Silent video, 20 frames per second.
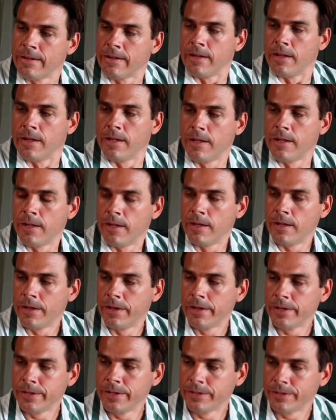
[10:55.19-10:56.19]

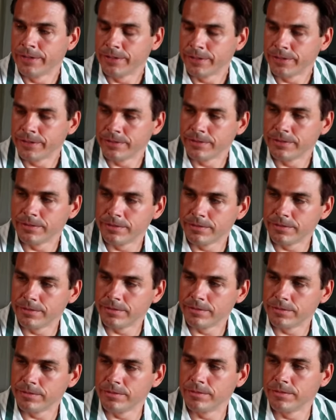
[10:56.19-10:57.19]

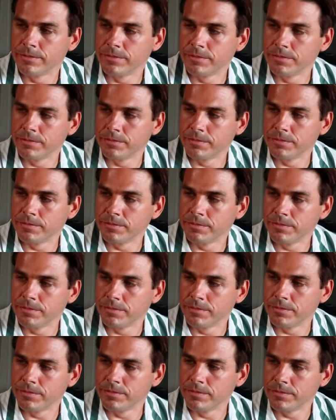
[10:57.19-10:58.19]

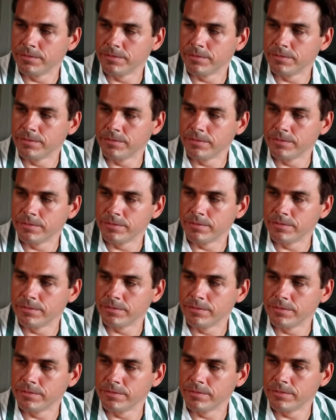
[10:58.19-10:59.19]

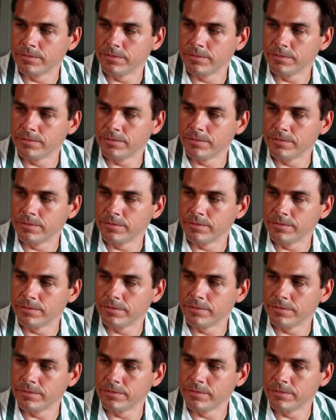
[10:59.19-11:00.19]

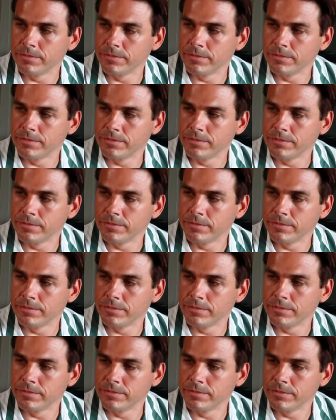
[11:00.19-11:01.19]
(not speaking)